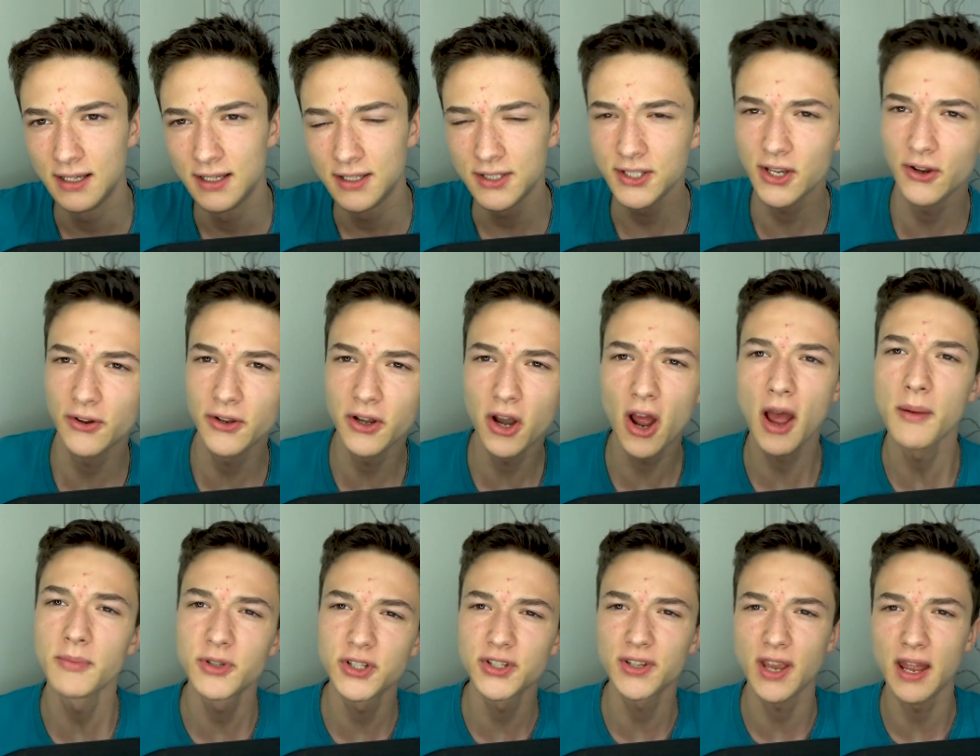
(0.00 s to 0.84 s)
So, you know,
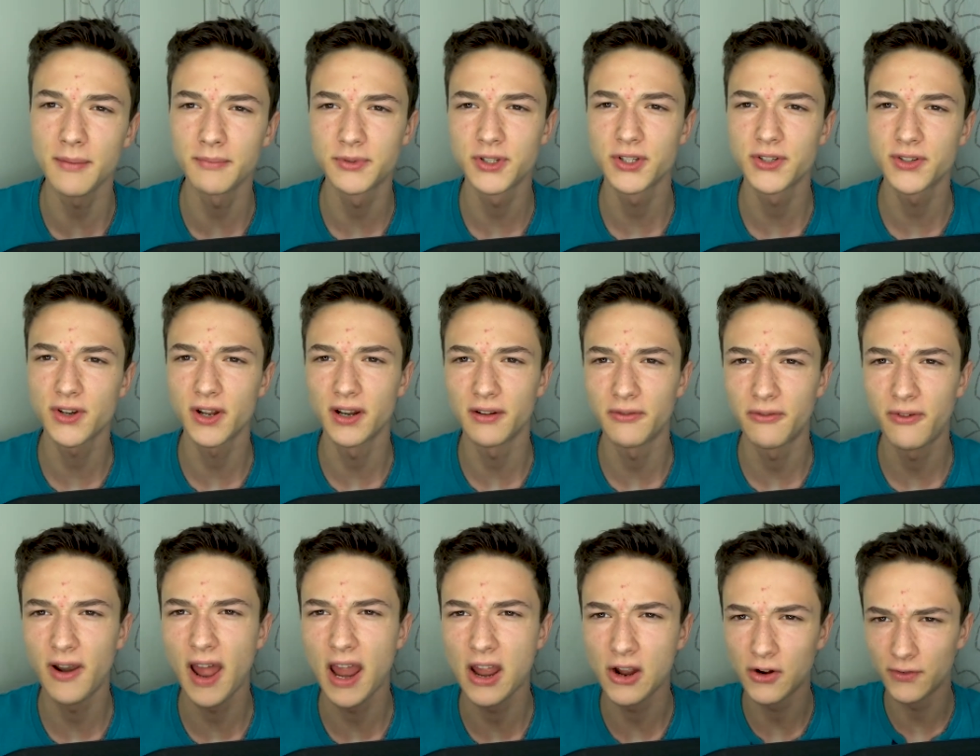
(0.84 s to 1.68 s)
I'm just I'm just gonna
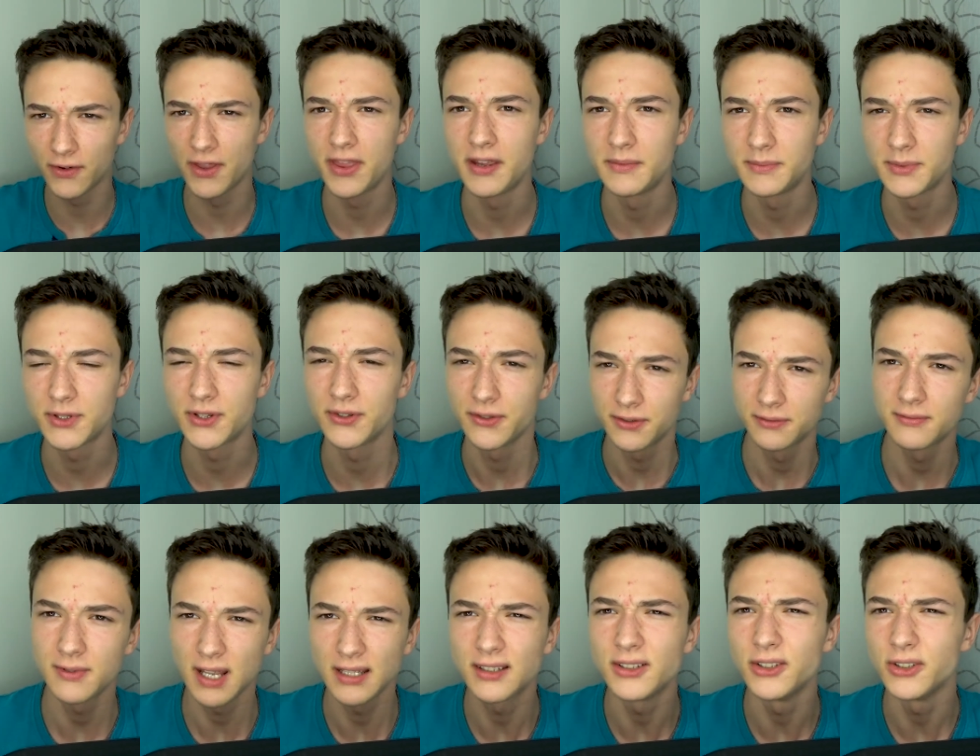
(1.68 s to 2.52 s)
fly over them so
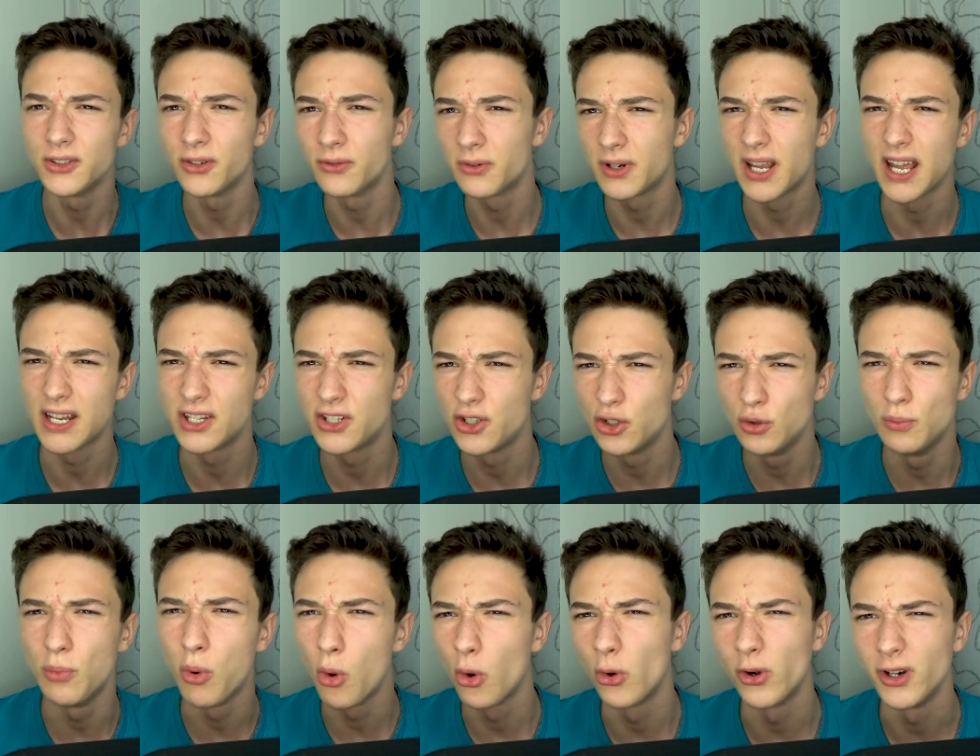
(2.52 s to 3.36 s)
that you don't get too
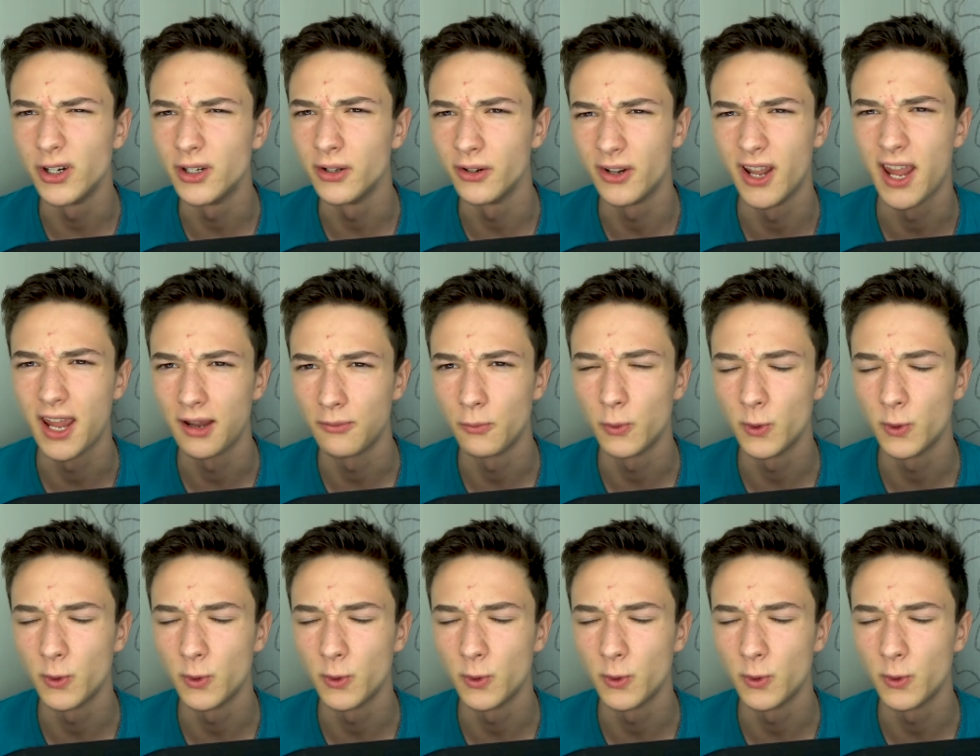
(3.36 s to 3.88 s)
bored, okay?